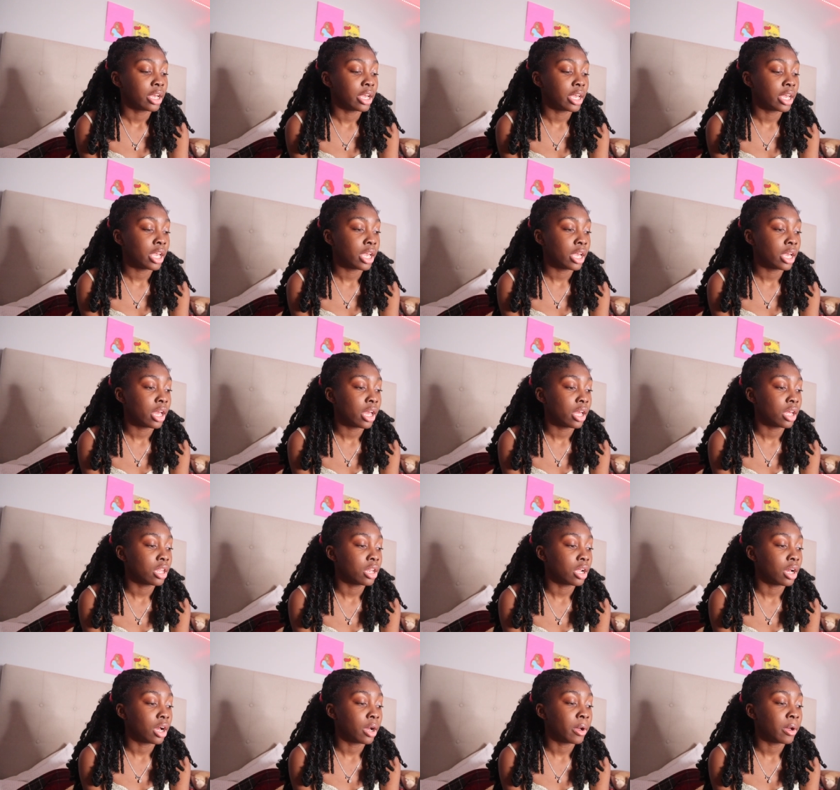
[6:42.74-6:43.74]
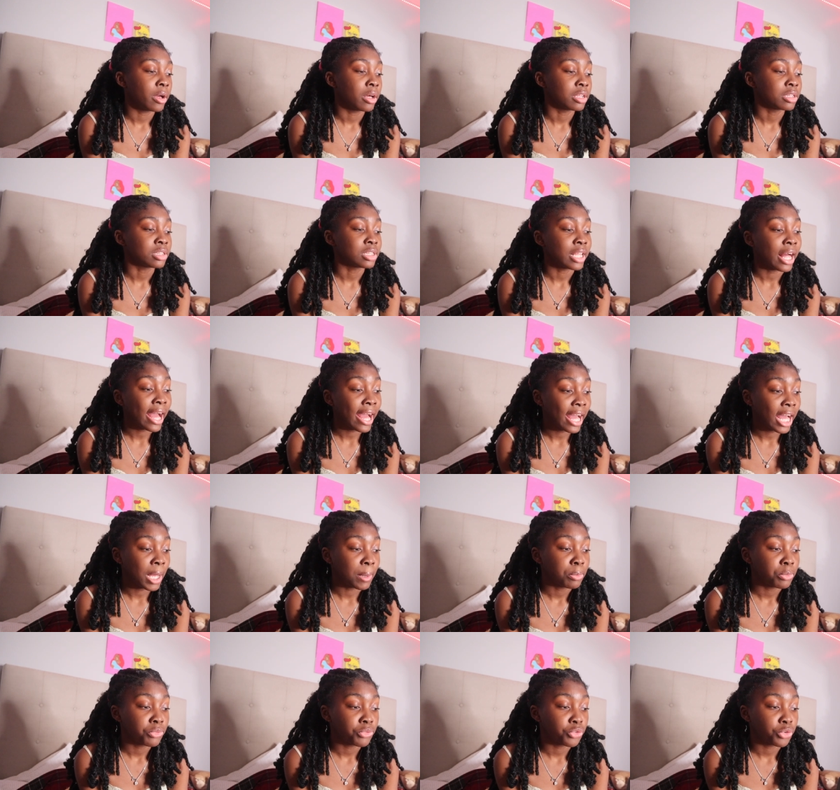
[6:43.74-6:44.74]
and a
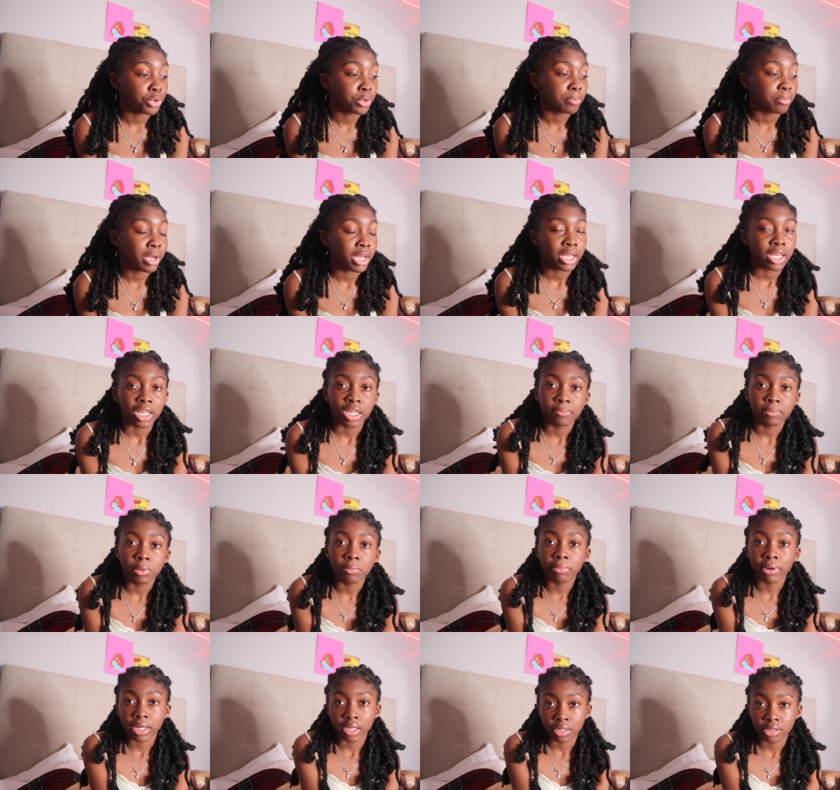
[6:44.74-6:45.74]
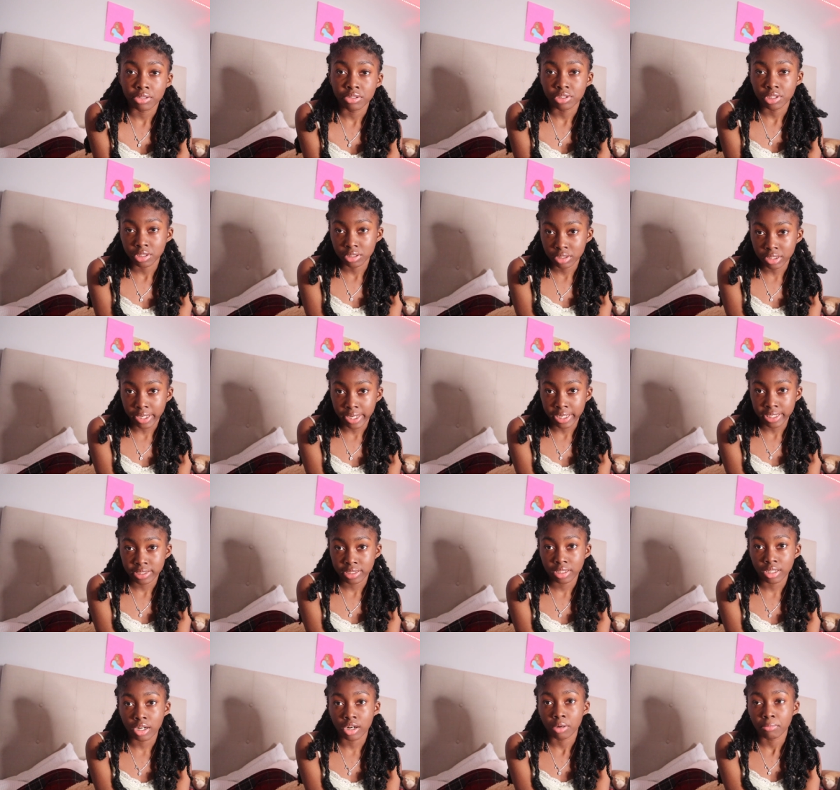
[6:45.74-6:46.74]
lab for my AP biology class
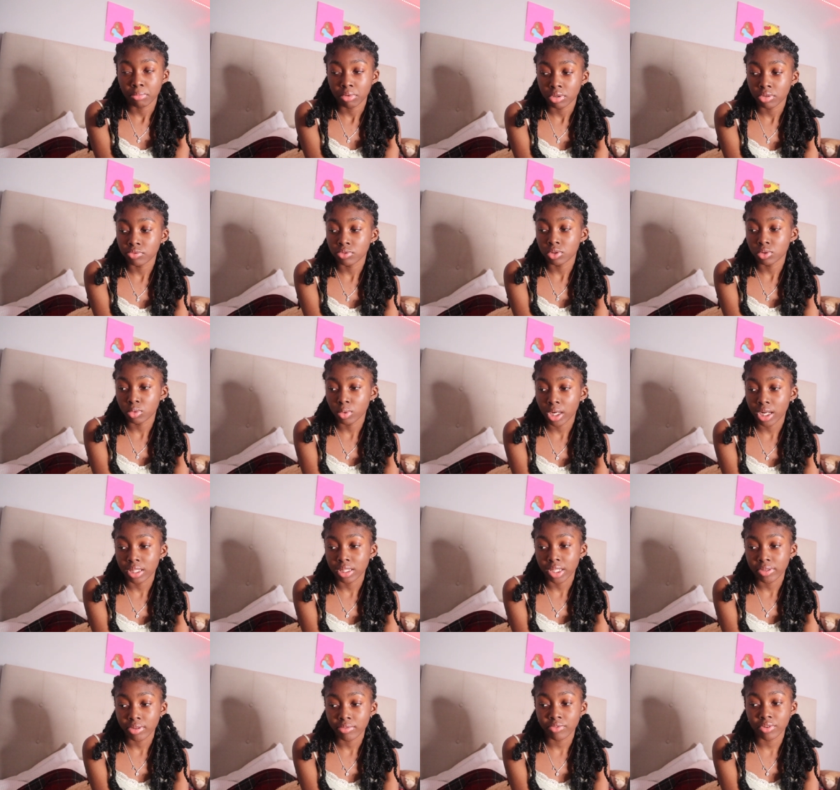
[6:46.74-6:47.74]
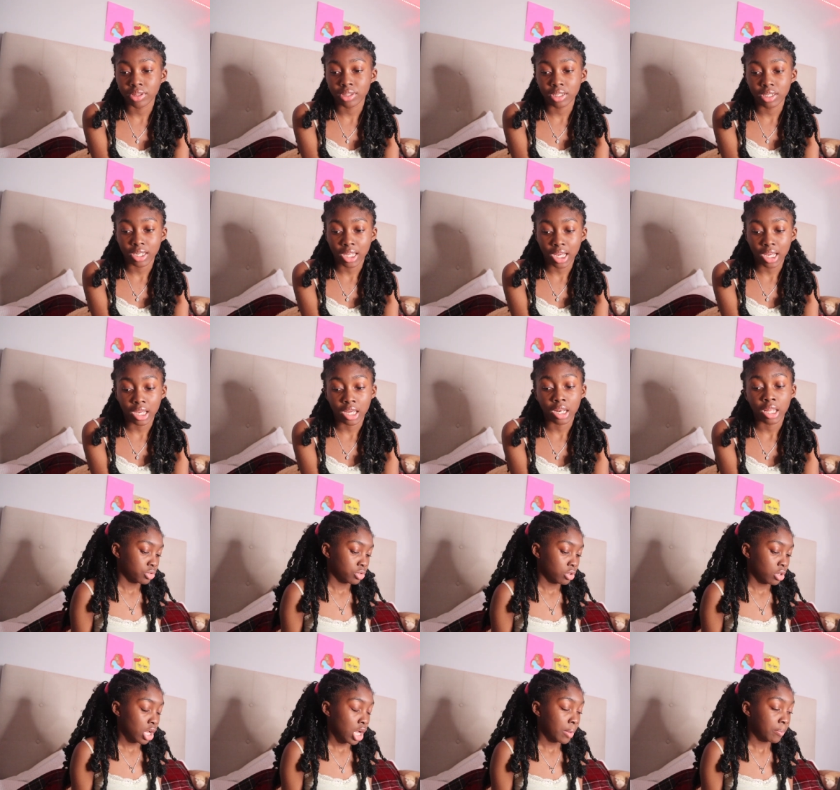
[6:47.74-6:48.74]
that are both due at 11.59.
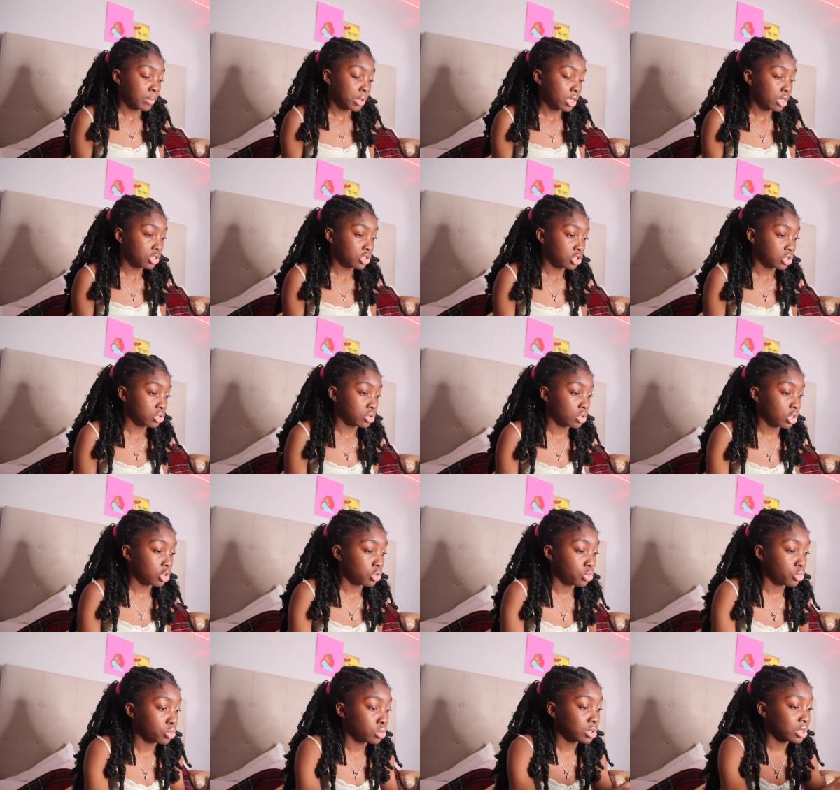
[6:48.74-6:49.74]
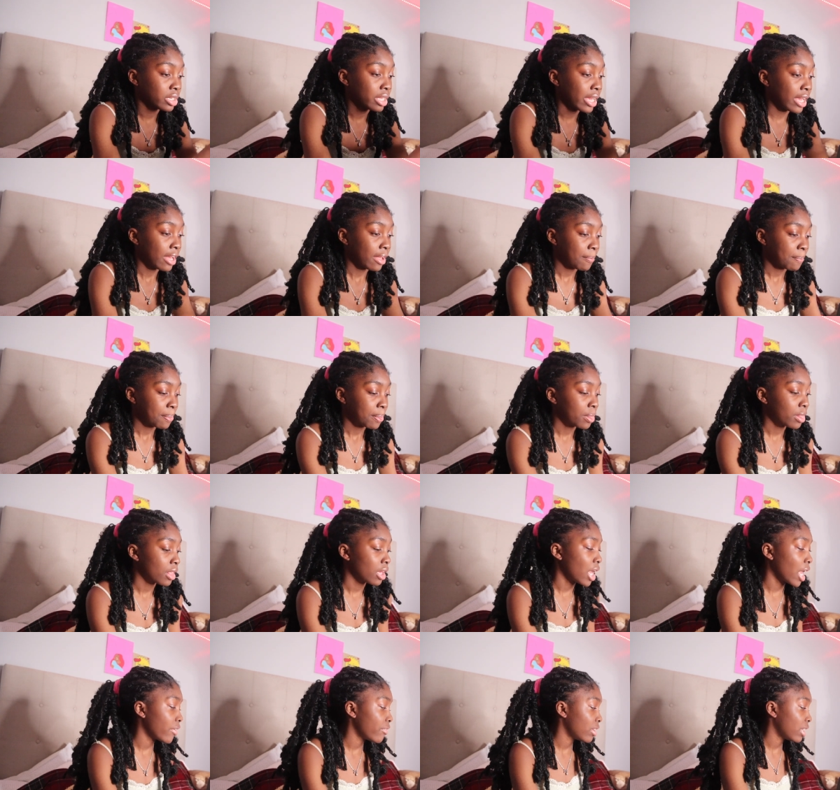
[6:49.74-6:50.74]
So I'm going to just start doing that.
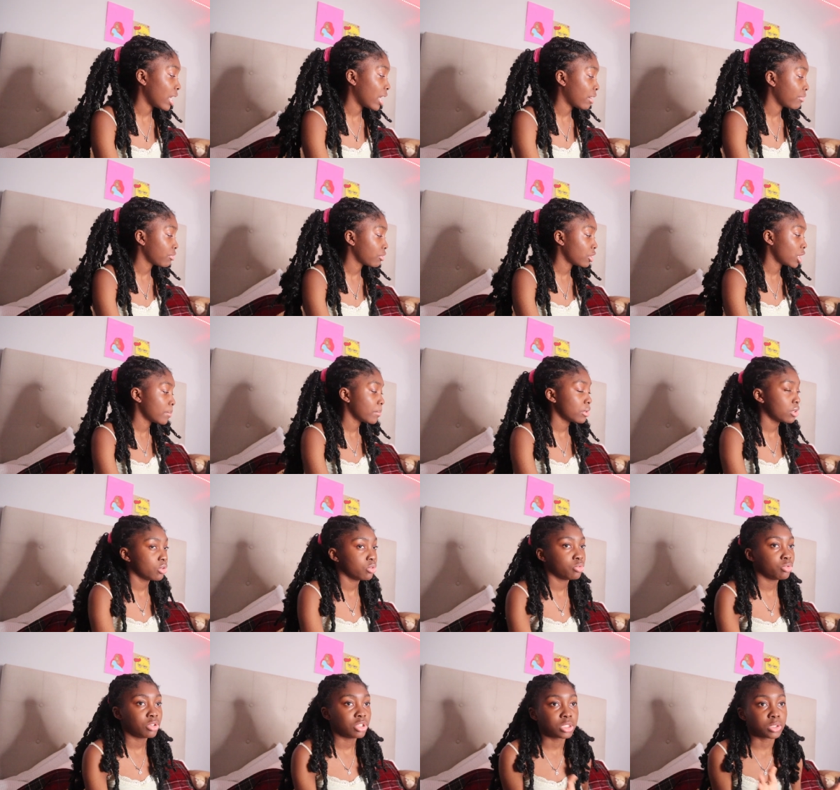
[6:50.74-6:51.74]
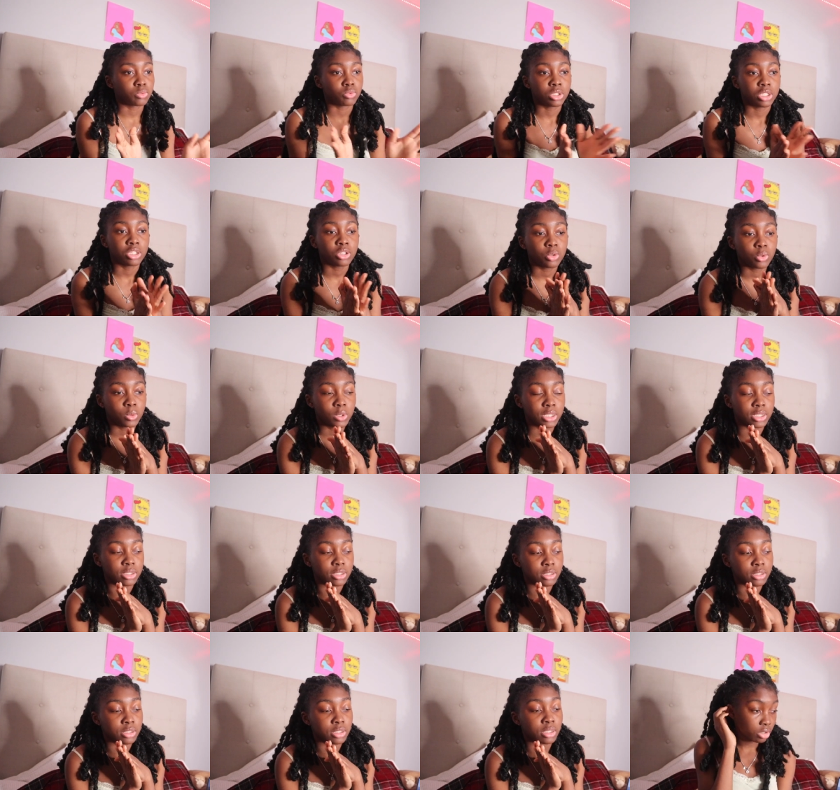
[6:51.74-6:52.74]
And then after, I'm going to do this written
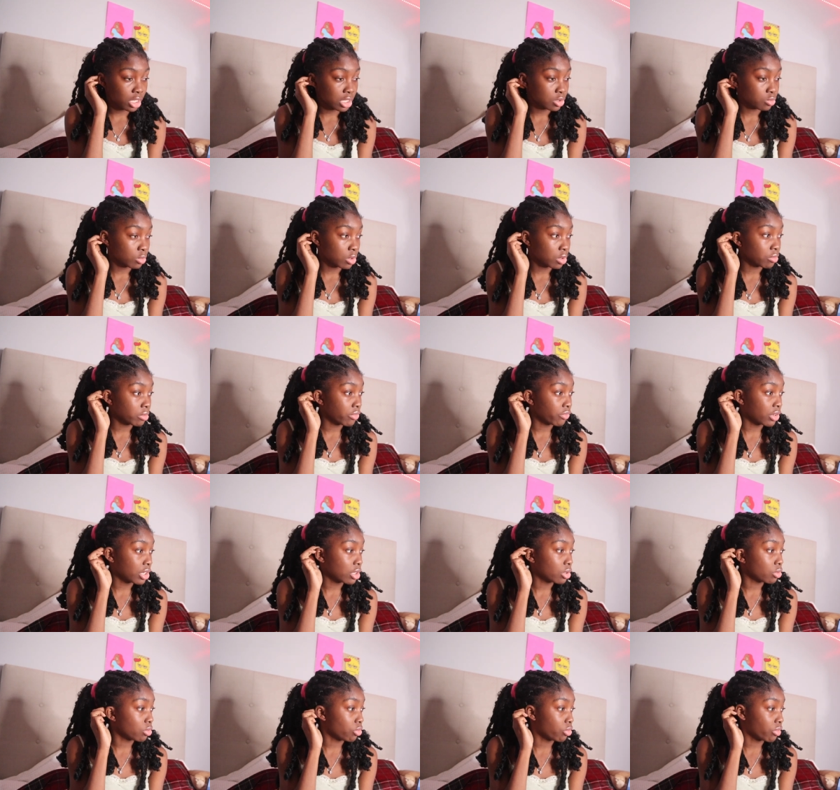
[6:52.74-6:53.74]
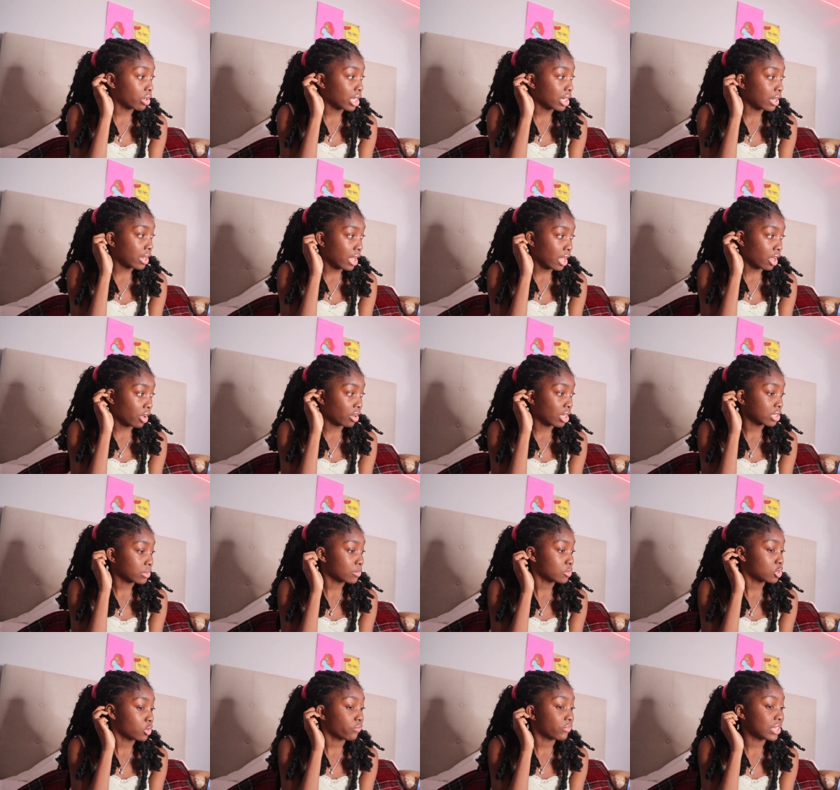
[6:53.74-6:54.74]
quiz. So that's what we're going to do right now. That's
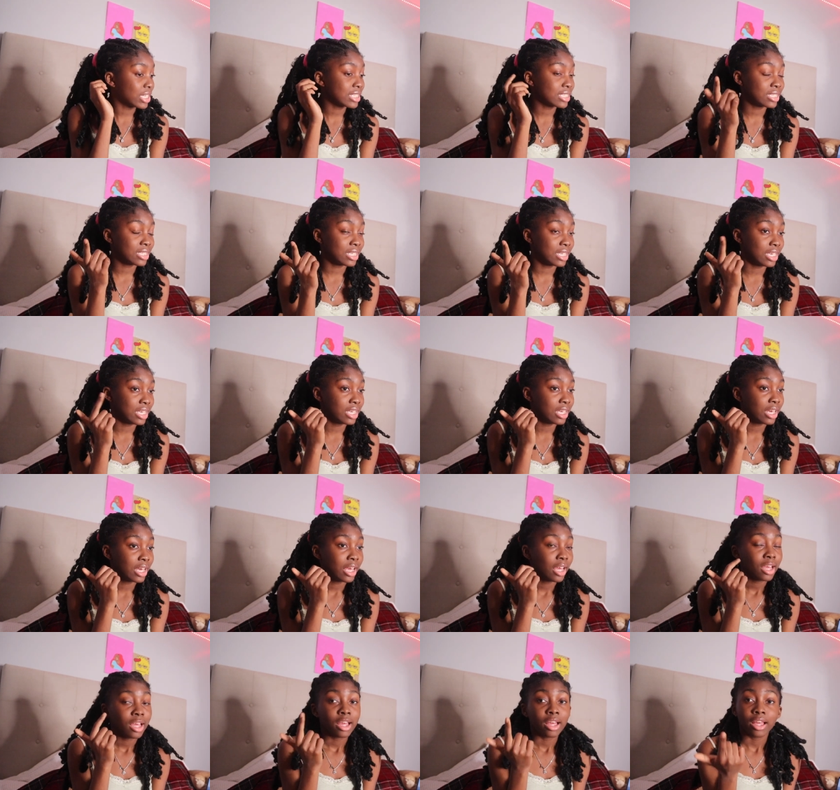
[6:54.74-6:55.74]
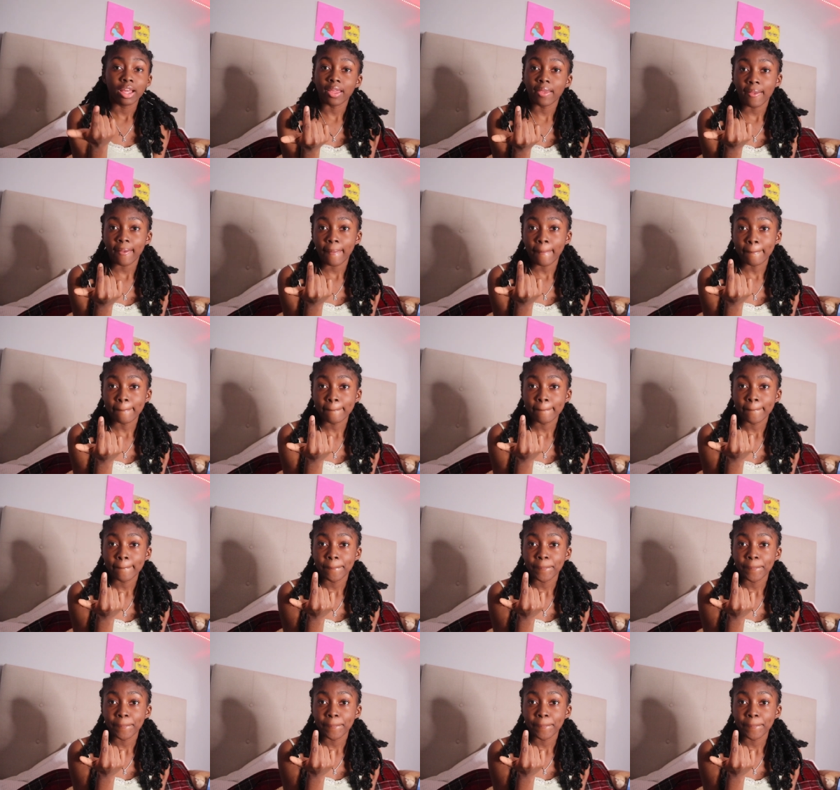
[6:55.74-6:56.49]
what you're going to see. And